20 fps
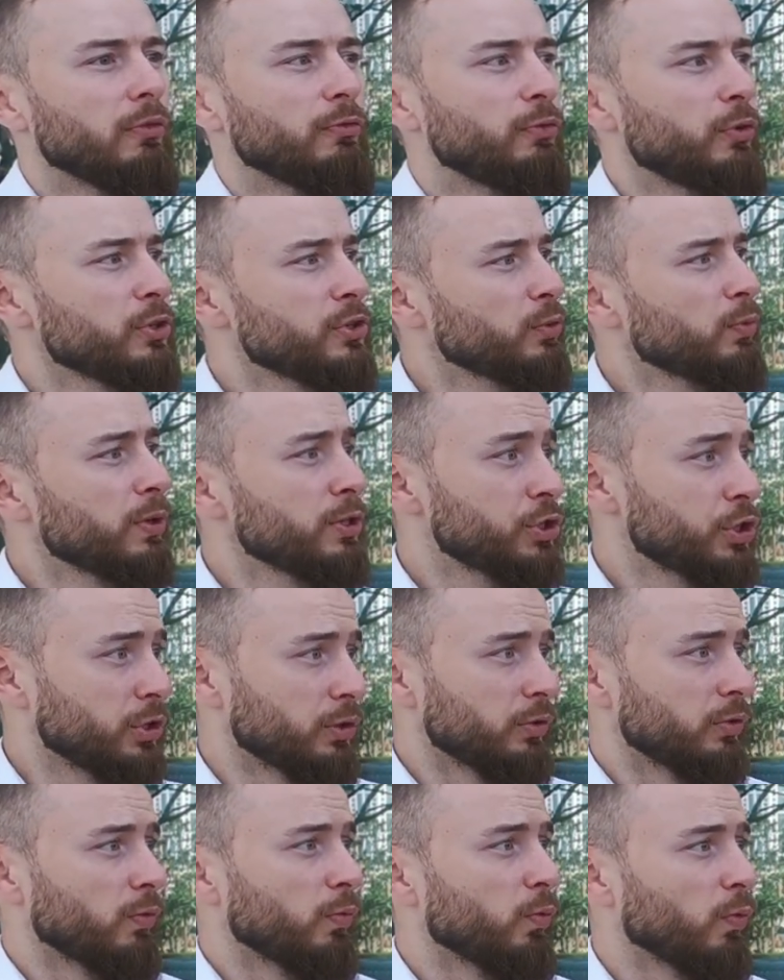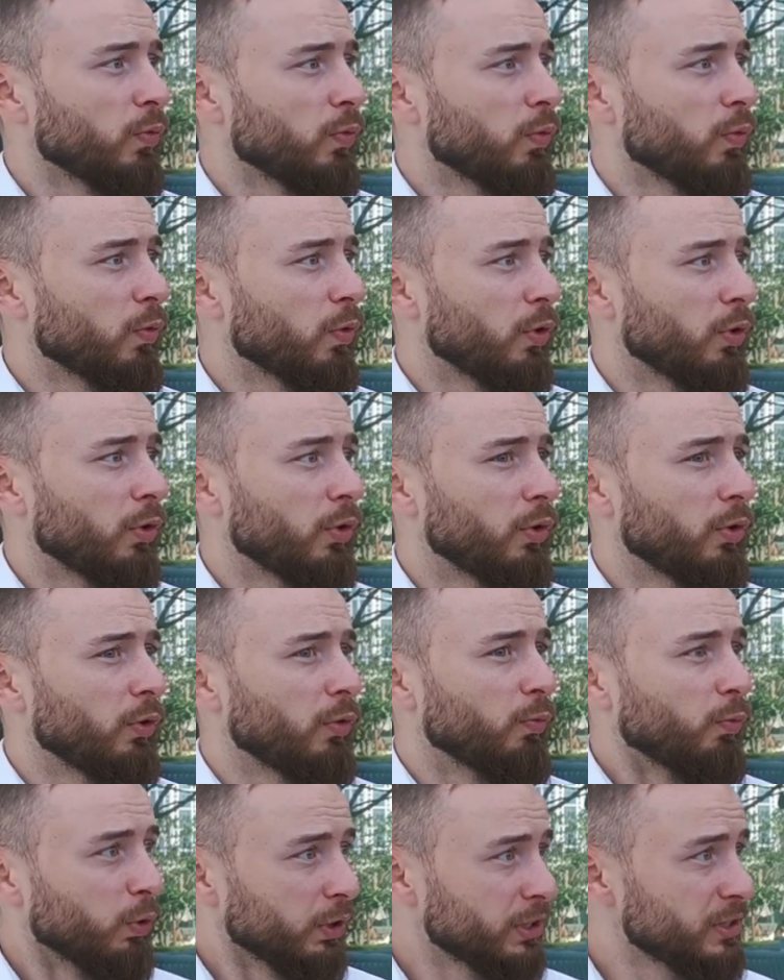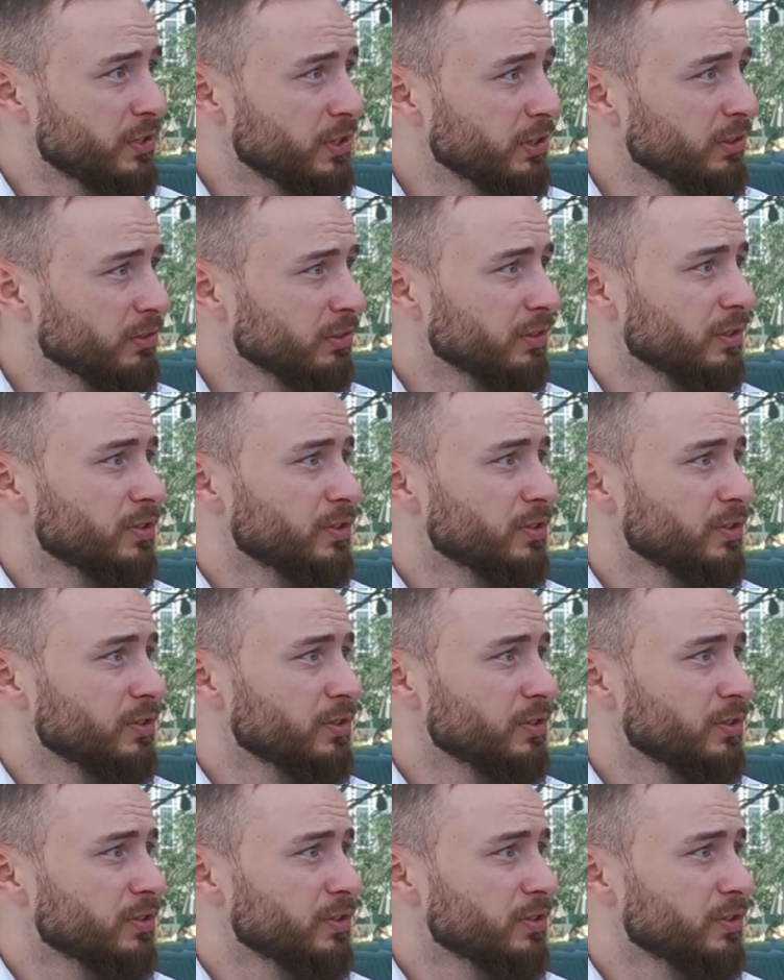First question, what is it?